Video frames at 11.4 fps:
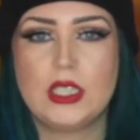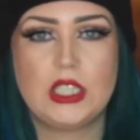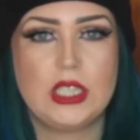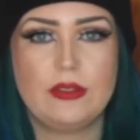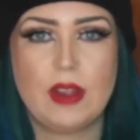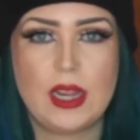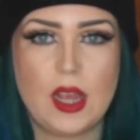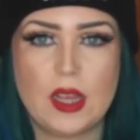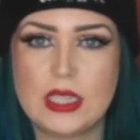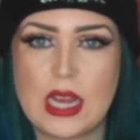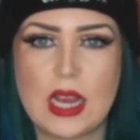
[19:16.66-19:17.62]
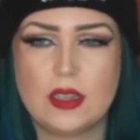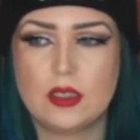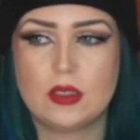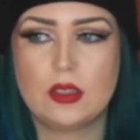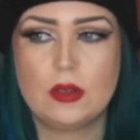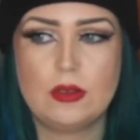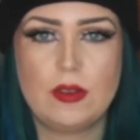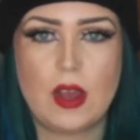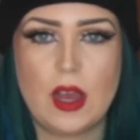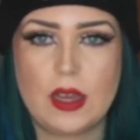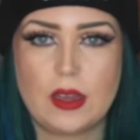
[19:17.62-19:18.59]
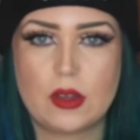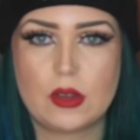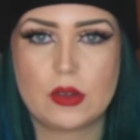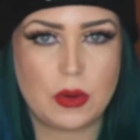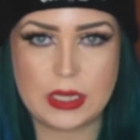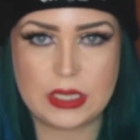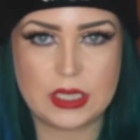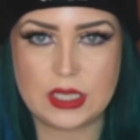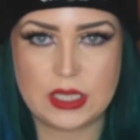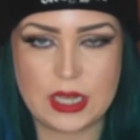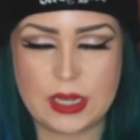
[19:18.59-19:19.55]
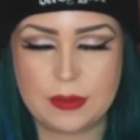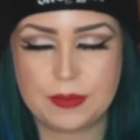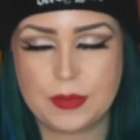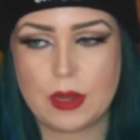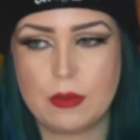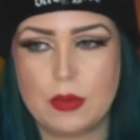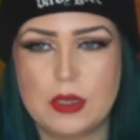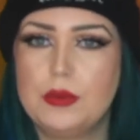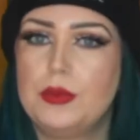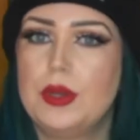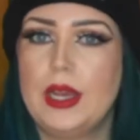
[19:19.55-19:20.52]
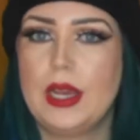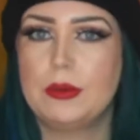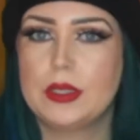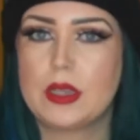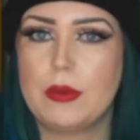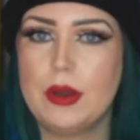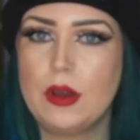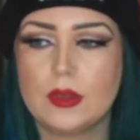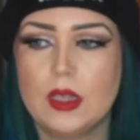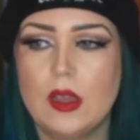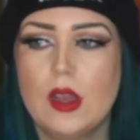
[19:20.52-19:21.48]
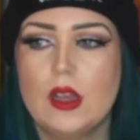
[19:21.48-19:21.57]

rang her dad and sort of like questioned it and wondered what the hell was going on.